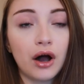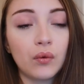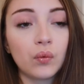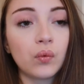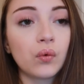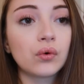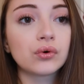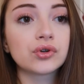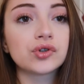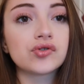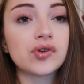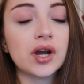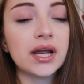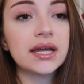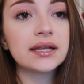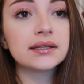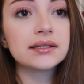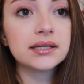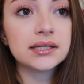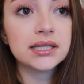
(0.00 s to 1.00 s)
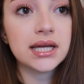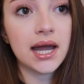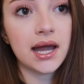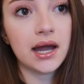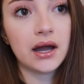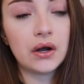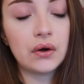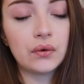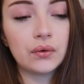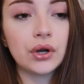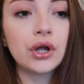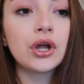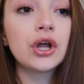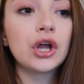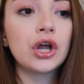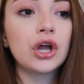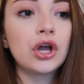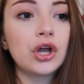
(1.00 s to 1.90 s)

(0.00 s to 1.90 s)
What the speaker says: I'll walk straight into town,